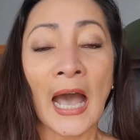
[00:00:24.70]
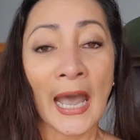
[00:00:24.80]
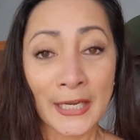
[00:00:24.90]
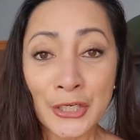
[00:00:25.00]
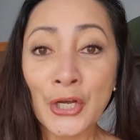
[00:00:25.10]

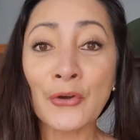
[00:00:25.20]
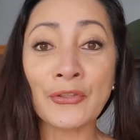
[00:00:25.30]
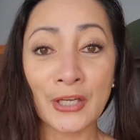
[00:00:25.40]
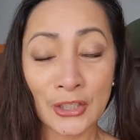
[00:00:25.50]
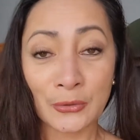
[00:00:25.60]
know
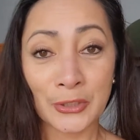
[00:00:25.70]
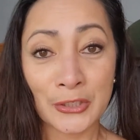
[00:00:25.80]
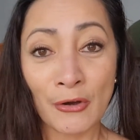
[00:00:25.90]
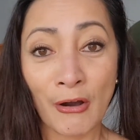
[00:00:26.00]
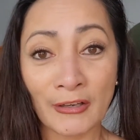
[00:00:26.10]
that you're
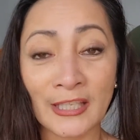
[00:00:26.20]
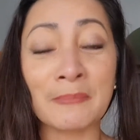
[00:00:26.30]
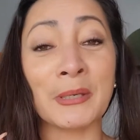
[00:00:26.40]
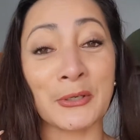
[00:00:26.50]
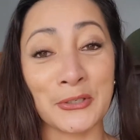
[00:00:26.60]

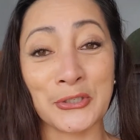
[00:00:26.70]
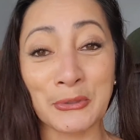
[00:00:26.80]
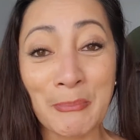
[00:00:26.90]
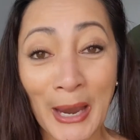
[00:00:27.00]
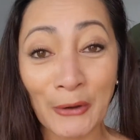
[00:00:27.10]
talking because
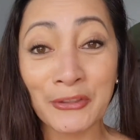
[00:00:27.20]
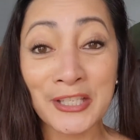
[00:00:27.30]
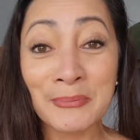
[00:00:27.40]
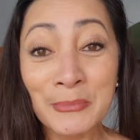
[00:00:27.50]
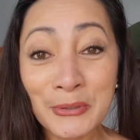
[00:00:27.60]
your mouth
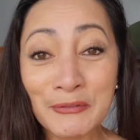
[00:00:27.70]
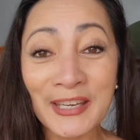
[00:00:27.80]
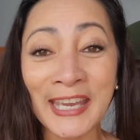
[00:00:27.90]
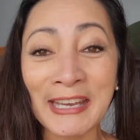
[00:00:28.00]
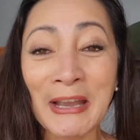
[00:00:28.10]
is
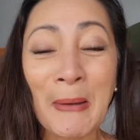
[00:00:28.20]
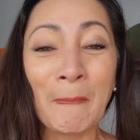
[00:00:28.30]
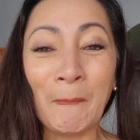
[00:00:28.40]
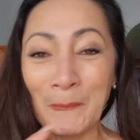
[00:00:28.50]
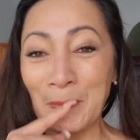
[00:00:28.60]
moving,
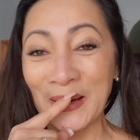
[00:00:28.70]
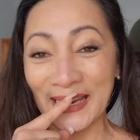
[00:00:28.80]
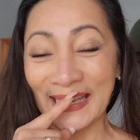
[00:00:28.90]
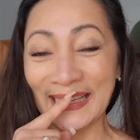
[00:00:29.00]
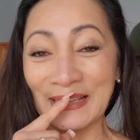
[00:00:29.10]
but
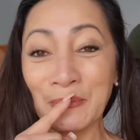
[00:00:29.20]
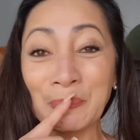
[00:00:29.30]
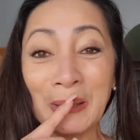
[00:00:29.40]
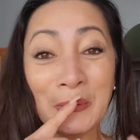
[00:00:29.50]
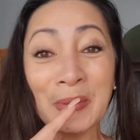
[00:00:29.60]

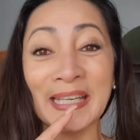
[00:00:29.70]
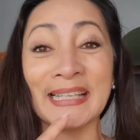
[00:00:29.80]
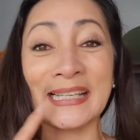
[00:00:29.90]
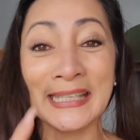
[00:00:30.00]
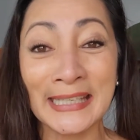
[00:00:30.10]
we
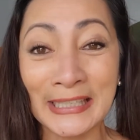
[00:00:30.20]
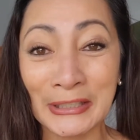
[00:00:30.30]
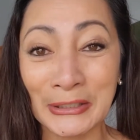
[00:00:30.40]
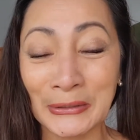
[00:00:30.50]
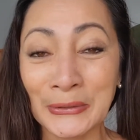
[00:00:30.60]
cannot hear
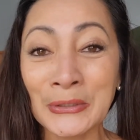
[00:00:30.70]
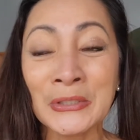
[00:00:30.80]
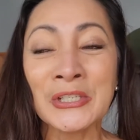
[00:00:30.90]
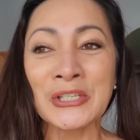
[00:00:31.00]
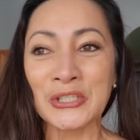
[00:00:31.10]
you.
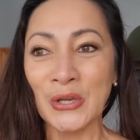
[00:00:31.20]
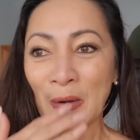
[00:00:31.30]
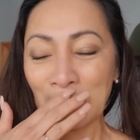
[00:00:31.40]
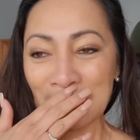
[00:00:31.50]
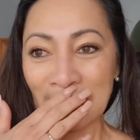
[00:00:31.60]
So
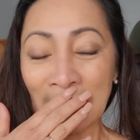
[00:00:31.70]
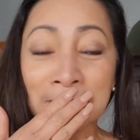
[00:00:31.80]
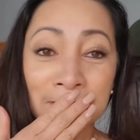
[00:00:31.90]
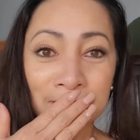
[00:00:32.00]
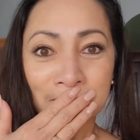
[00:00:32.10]
I was
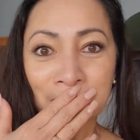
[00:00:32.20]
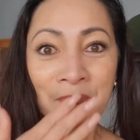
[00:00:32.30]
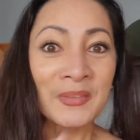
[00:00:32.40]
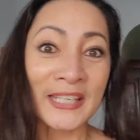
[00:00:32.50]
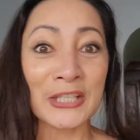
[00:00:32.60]
like,
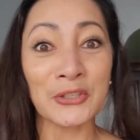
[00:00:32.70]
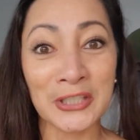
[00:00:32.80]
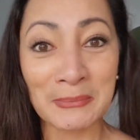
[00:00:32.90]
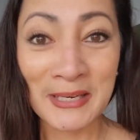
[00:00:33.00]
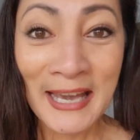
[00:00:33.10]
can you
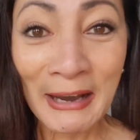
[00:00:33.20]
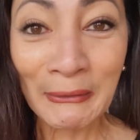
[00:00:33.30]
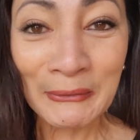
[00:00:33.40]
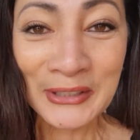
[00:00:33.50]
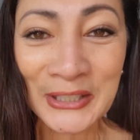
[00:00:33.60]
hear me
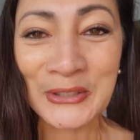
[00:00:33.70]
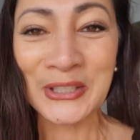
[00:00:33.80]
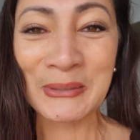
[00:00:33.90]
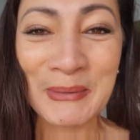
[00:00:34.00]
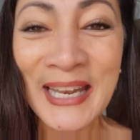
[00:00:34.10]
now? Can you
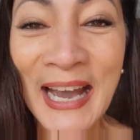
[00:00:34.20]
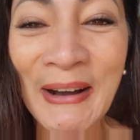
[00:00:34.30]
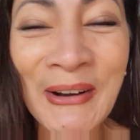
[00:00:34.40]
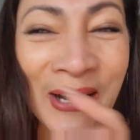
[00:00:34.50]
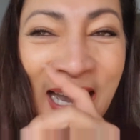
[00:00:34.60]
hear me now?